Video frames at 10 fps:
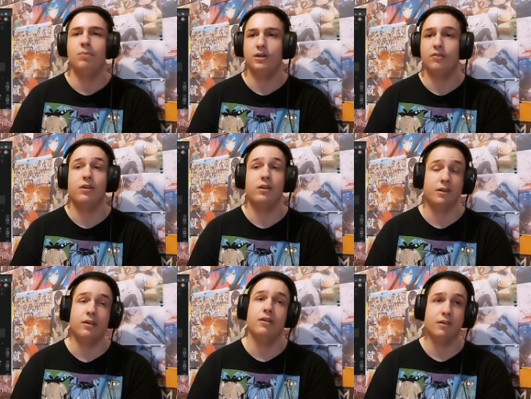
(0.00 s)
But
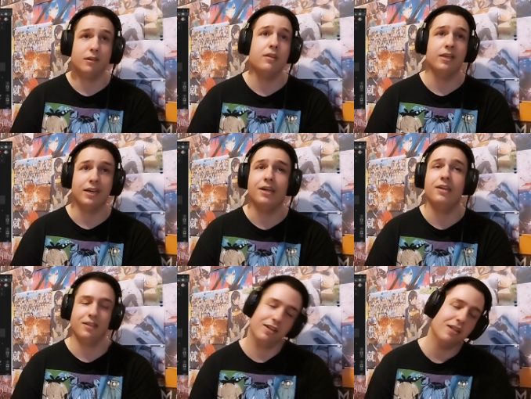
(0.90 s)
uh, yeah.
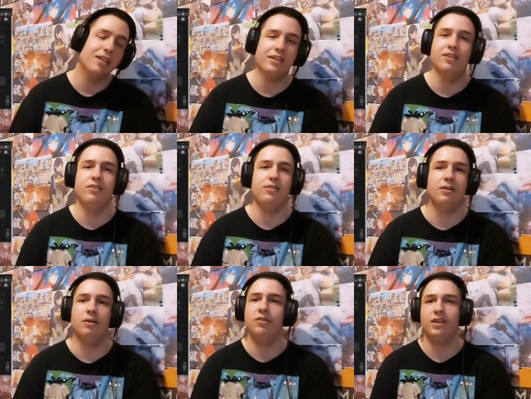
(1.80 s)

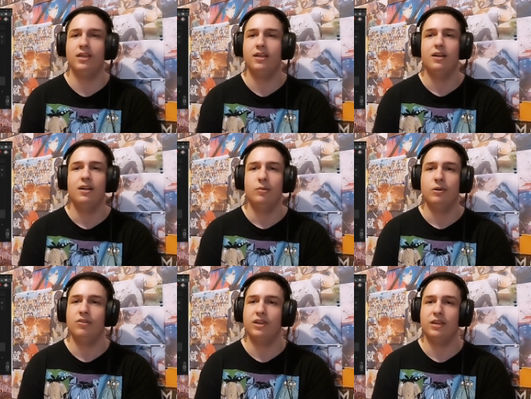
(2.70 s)
It's amazing.
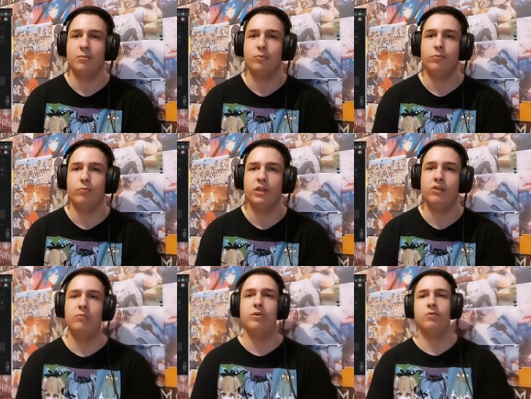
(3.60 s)
Once again, I'm really
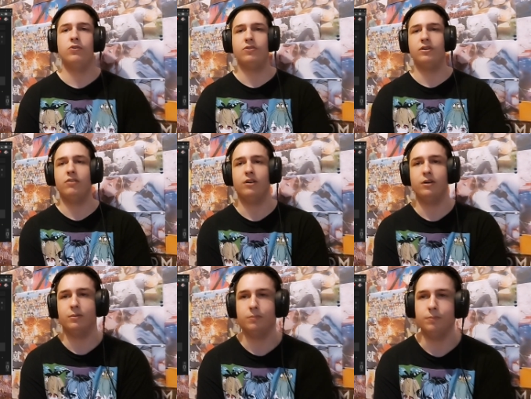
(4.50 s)
not someone who sees,
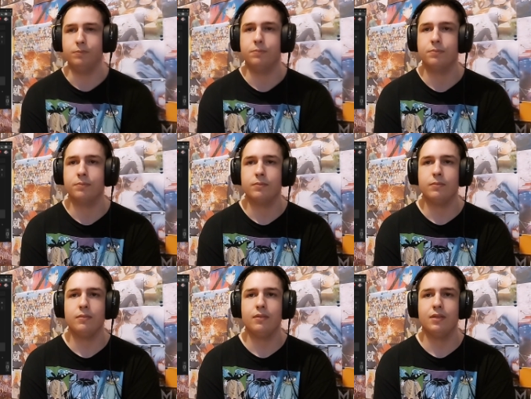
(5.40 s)
um,
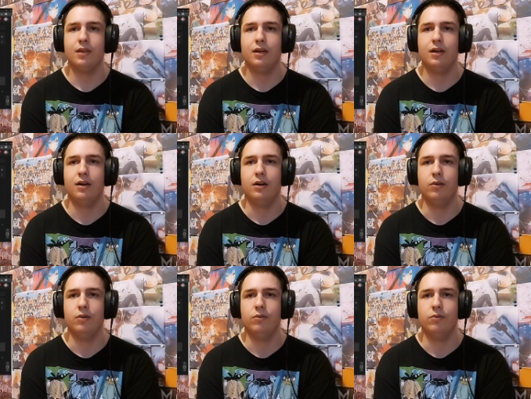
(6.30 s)
uh,
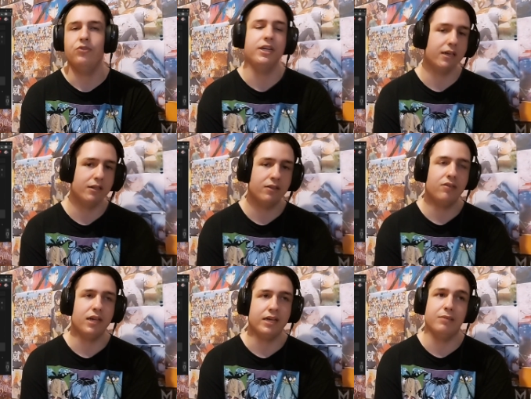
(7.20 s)
which I
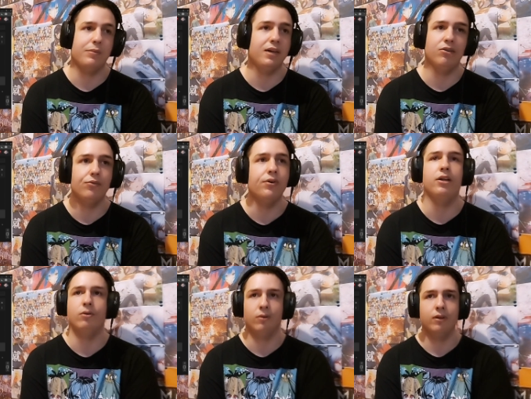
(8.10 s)
can't a cappella or fun
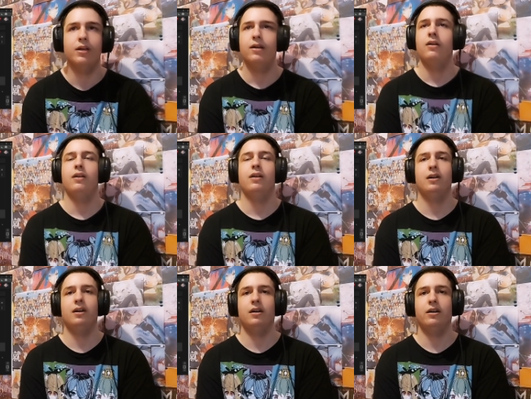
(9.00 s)
at all.
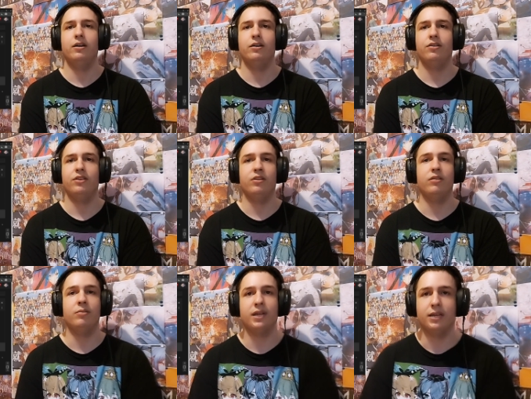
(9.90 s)
Uh, so it's
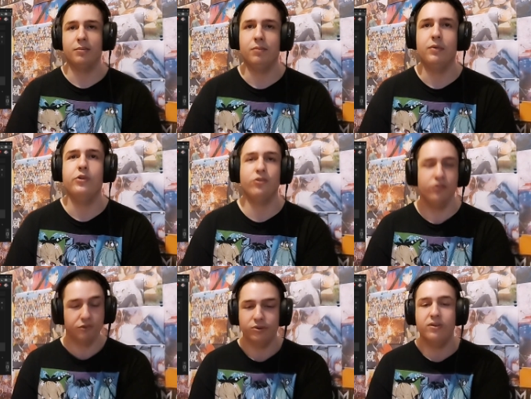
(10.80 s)
not something I'm
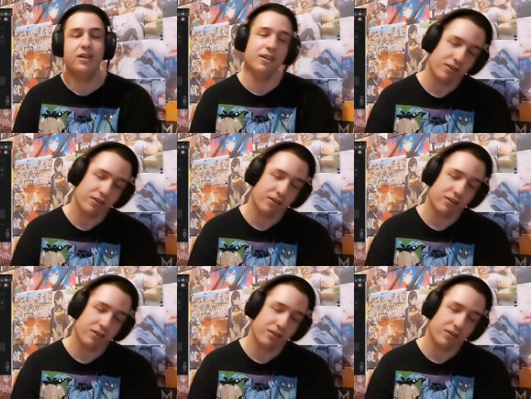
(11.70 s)
used to.